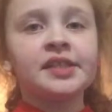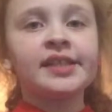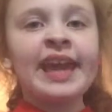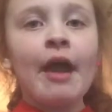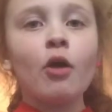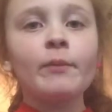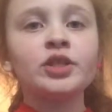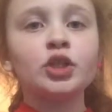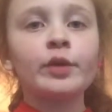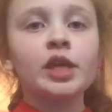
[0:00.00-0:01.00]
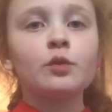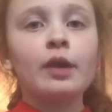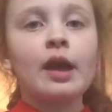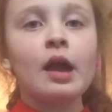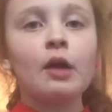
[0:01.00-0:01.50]
today I'll be showing
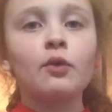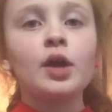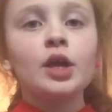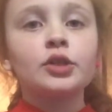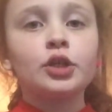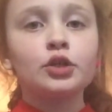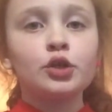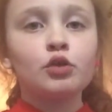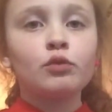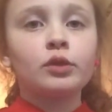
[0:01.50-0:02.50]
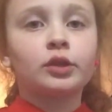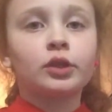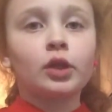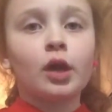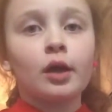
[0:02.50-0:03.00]
you how to do
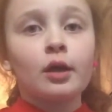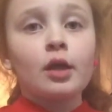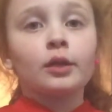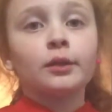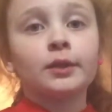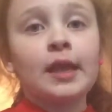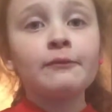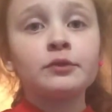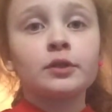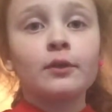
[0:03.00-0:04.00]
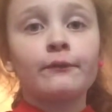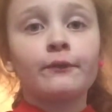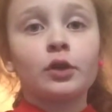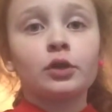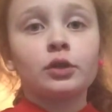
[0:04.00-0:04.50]
the
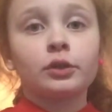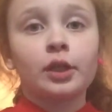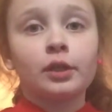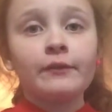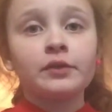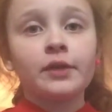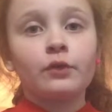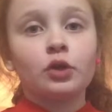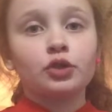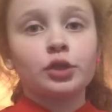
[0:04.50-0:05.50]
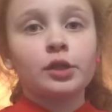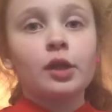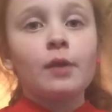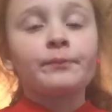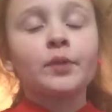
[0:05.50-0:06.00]
lefty version
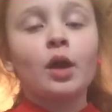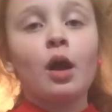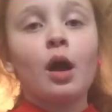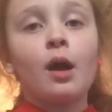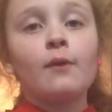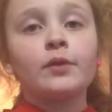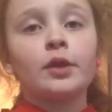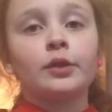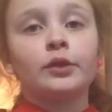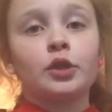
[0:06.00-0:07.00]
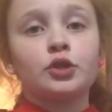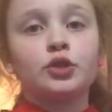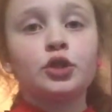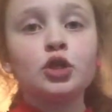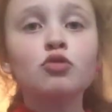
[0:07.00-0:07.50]
of the
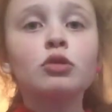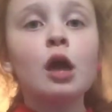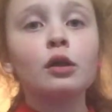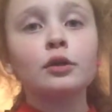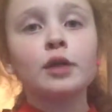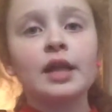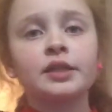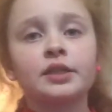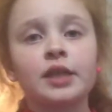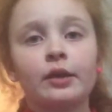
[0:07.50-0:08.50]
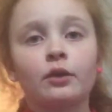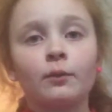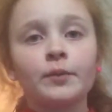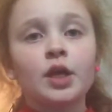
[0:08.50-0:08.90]
two-color line cycle.